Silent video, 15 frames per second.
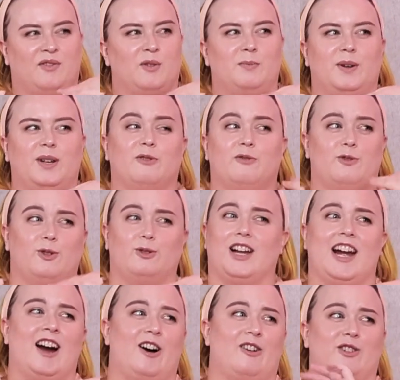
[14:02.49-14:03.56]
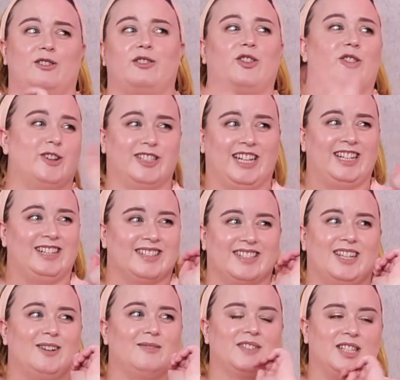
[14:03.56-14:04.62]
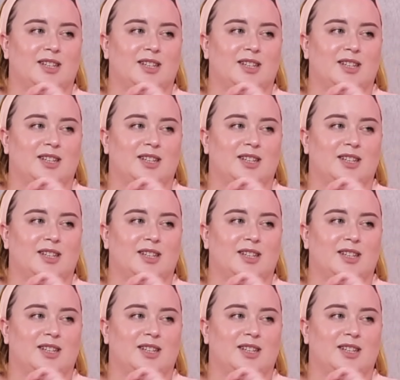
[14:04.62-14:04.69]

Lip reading: to be a full hour and 13 steps.